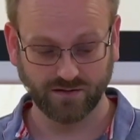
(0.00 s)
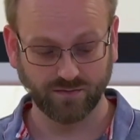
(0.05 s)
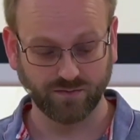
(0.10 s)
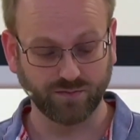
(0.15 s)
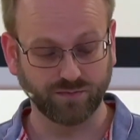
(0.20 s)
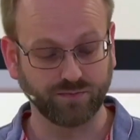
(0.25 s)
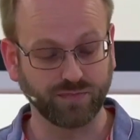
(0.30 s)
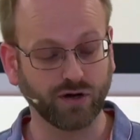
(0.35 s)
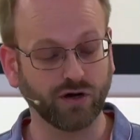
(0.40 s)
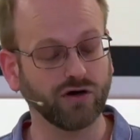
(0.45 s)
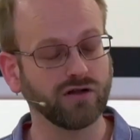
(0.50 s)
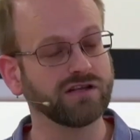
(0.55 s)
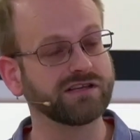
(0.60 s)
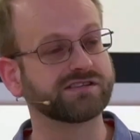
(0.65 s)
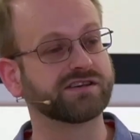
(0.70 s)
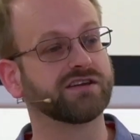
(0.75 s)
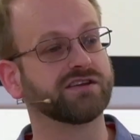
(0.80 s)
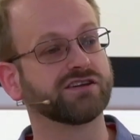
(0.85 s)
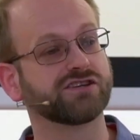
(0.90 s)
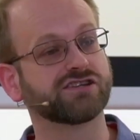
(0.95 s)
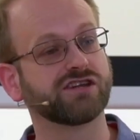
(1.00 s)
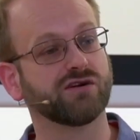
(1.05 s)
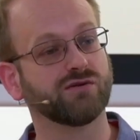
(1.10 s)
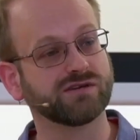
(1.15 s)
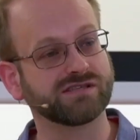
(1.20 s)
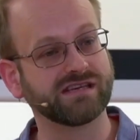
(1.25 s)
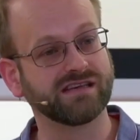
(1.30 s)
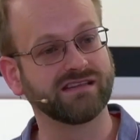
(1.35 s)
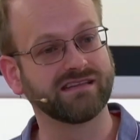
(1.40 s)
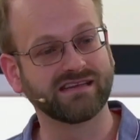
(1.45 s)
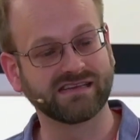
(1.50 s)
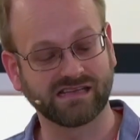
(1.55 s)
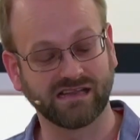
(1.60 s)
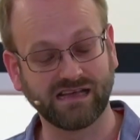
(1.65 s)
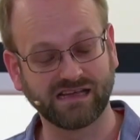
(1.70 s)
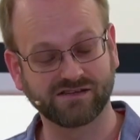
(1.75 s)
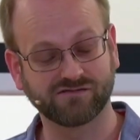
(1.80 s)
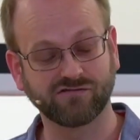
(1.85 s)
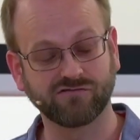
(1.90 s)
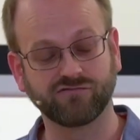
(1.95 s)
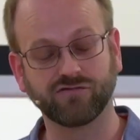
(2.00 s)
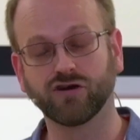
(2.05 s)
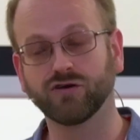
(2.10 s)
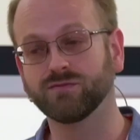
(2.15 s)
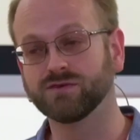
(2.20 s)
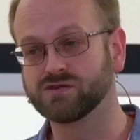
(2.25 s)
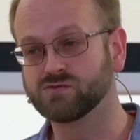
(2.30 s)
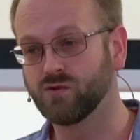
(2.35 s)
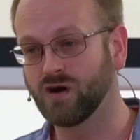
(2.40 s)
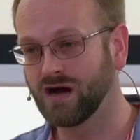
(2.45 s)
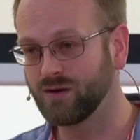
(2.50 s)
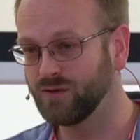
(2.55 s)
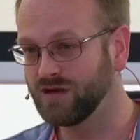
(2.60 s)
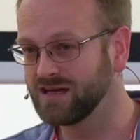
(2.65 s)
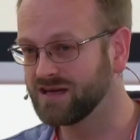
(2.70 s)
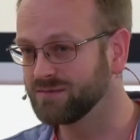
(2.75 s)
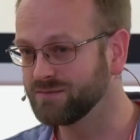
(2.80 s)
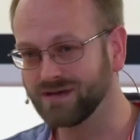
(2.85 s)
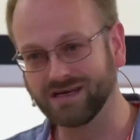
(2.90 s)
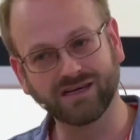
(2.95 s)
Paul is going to show us in this letter of Romans why we can be